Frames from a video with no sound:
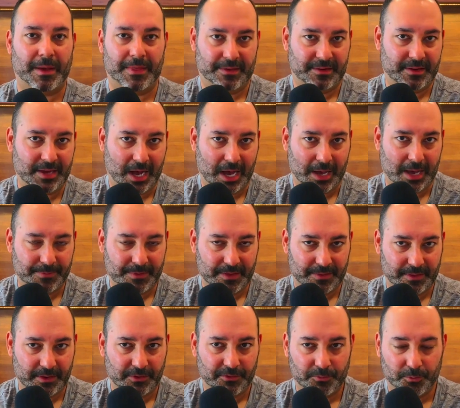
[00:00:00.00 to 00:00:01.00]
And by the time
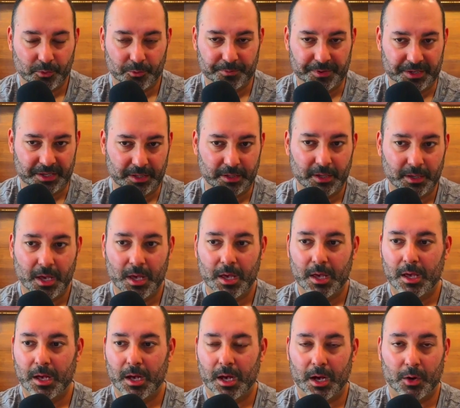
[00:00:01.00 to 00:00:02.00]
that this will be
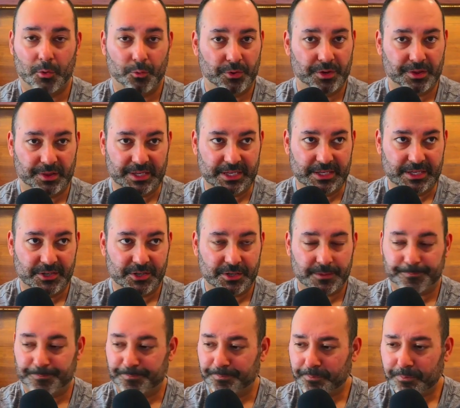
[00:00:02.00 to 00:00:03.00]

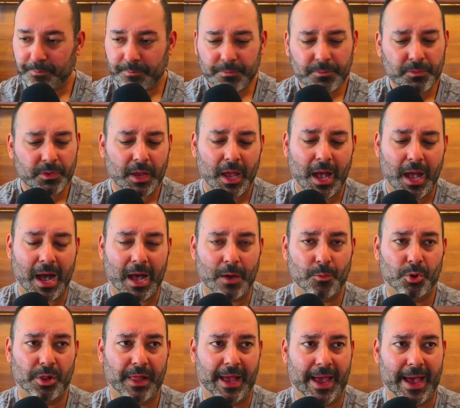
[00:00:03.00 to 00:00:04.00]
released,
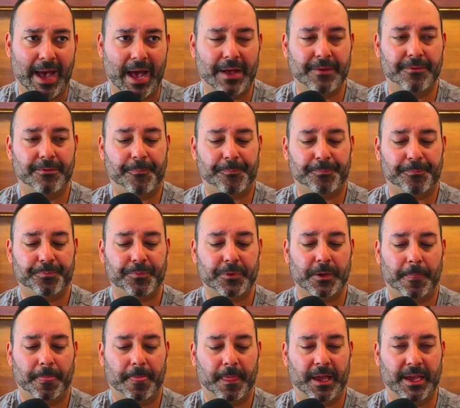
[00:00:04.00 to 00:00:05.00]
I will have
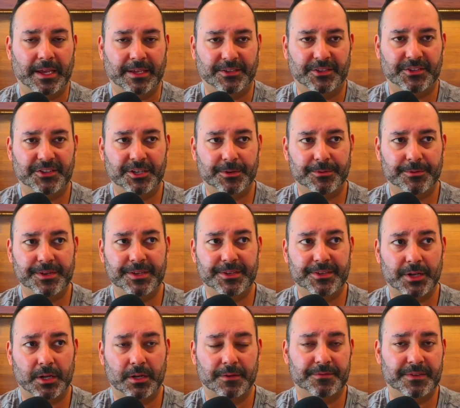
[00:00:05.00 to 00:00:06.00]
a
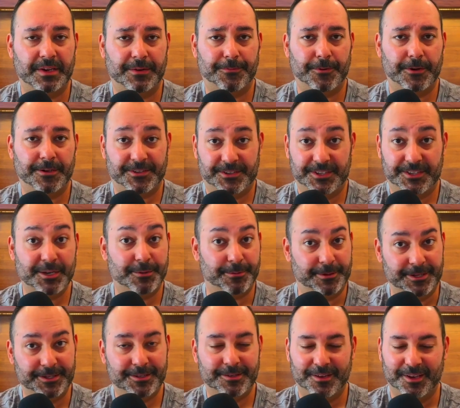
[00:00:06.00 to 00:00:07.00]
series of different
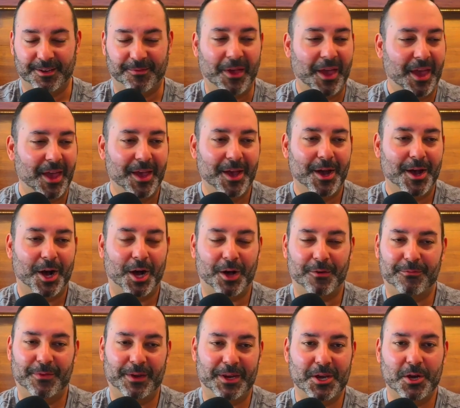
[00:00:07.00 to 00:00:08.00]
series
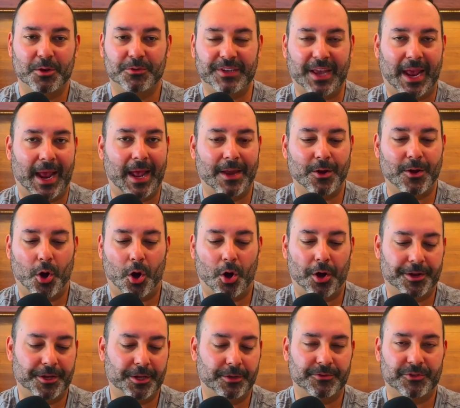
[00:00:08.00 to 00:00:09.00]
of videos and
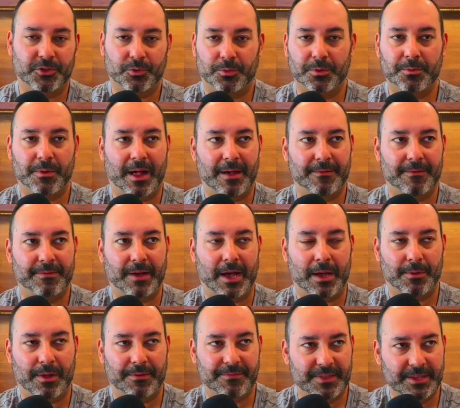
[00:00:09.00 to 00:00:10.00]
audio. So
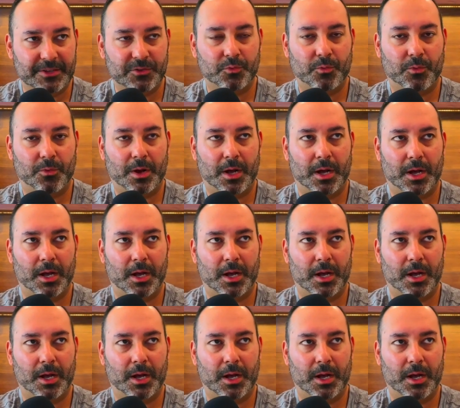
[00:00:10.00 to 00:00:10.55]
I will have this